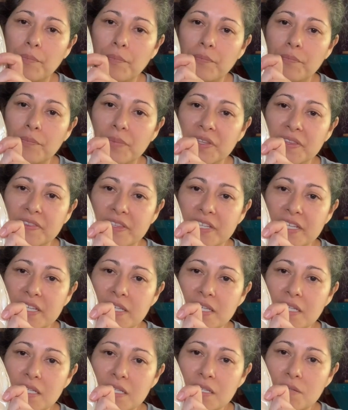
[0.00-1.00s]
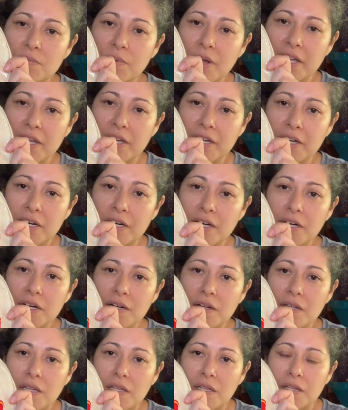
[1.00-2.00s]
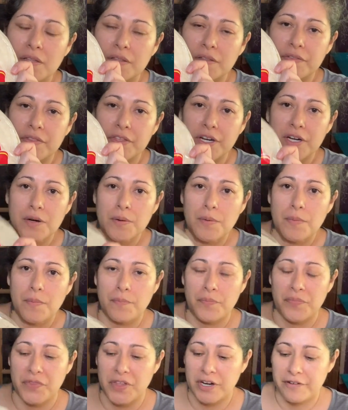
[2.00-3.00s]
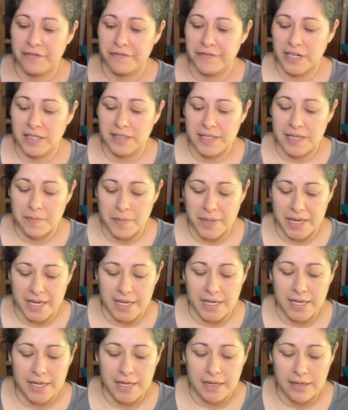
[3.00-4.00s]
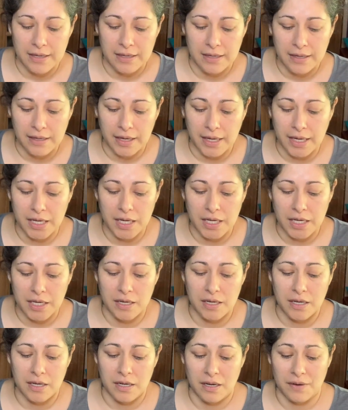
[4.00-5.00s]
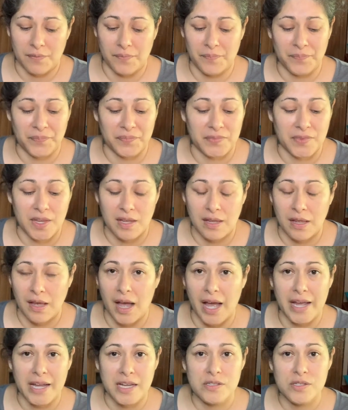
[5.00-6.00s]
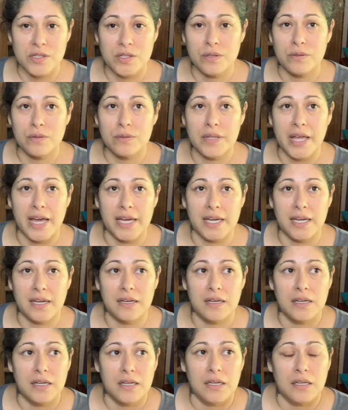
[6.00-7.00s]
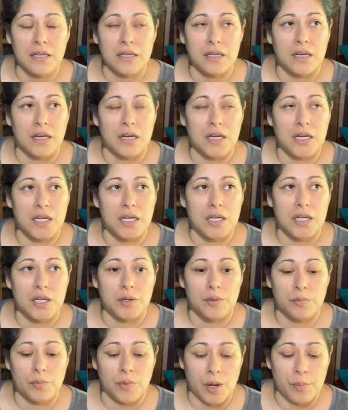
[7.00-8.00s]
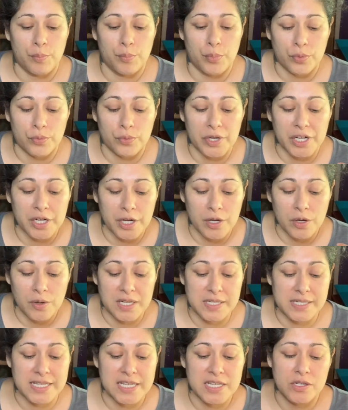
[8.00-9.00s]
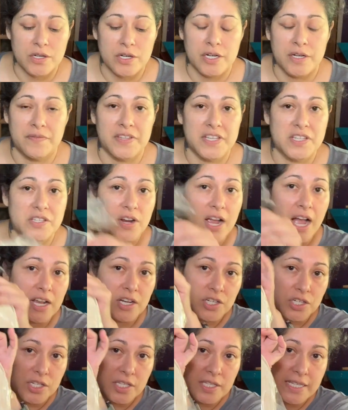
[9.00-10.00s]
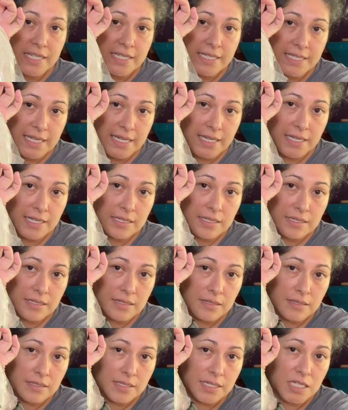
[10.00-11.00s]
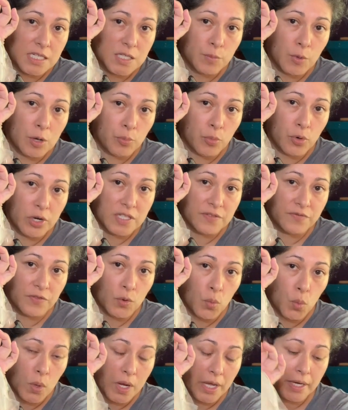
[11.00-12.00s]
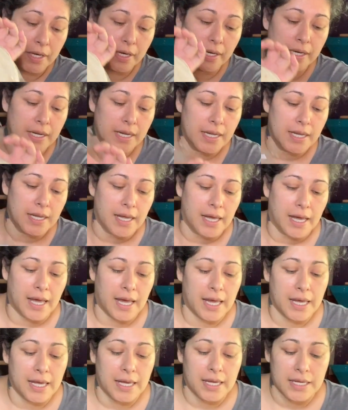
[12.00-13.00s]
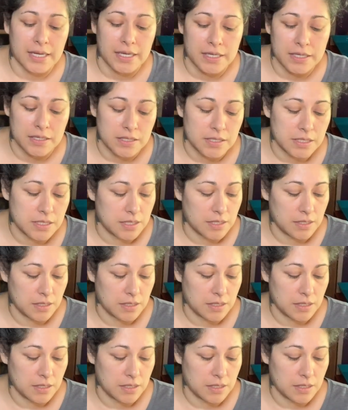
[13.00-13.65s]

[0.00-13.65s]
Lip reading: But these right here, they're fairly big, and I can do like a burrito, because these are actually six smart points for one, and